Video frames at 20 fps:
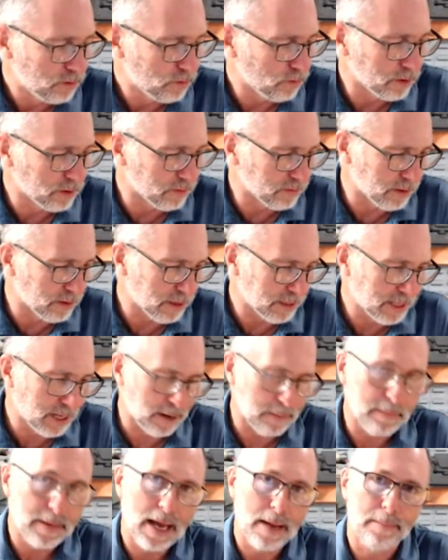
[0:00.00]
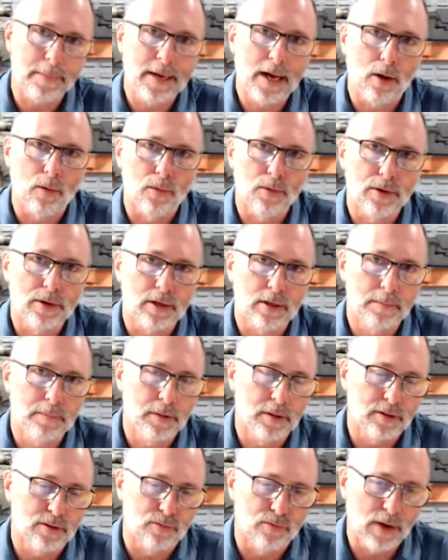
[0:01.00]
We're kind of mapping out where we're going to
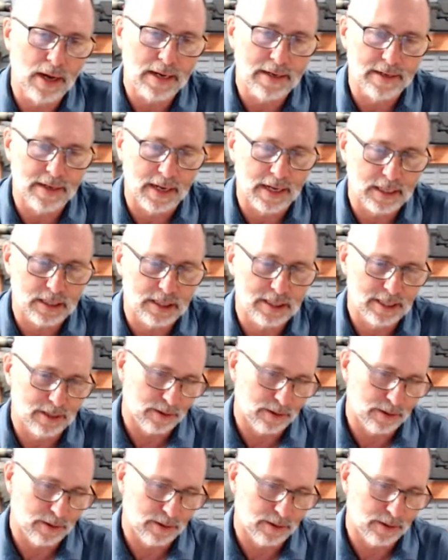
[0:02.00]
put the rednecks.